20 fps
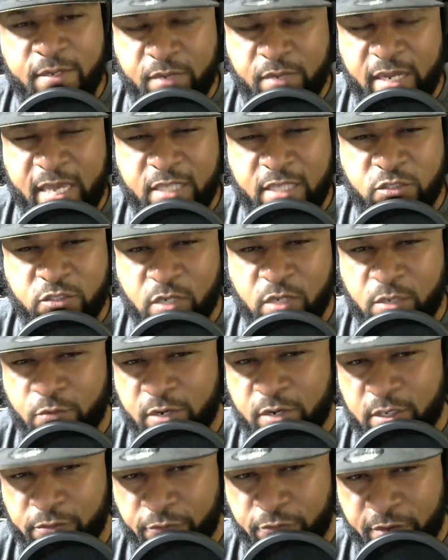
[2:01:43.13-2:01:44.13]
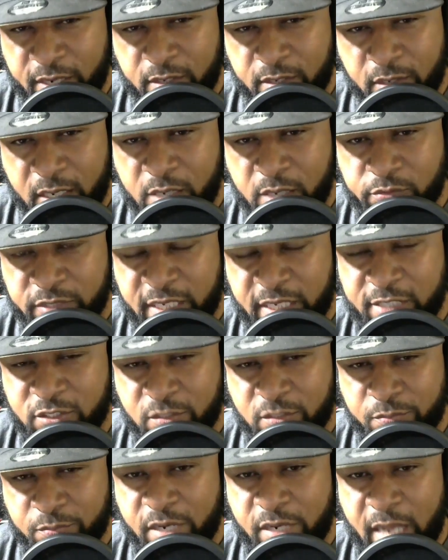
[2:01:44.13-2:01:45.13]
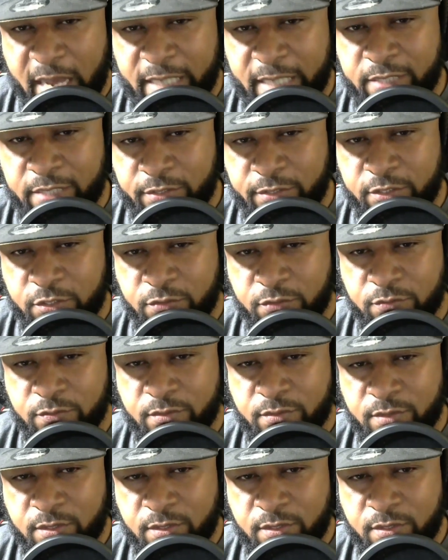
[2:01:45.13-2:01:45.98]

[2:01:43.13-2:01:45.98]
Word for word: But Antoine Randall L was actually pretty accurate too.